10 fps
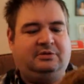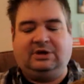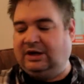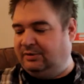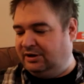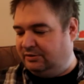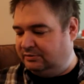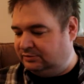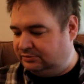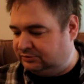There we go.
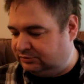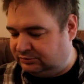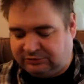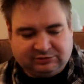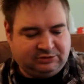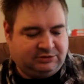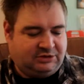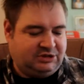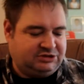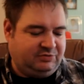
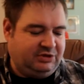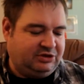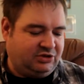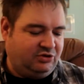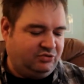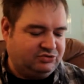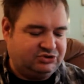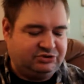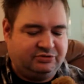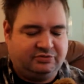Actually, we'll get the nose
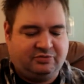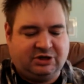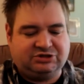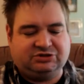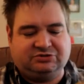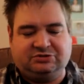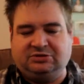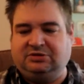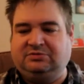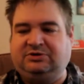too watched.
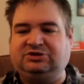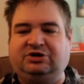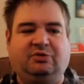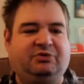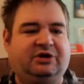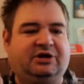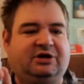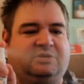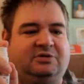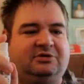Make sure you don't breathe it
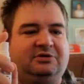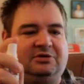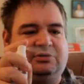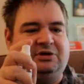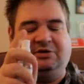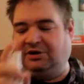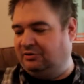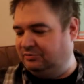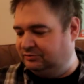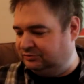in. There you
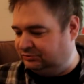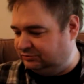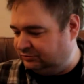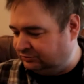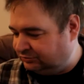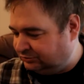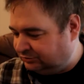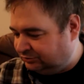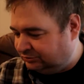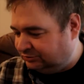
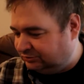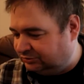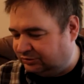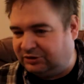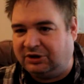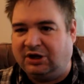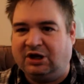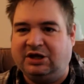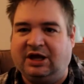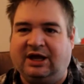go.
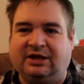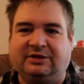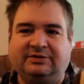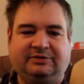Okay.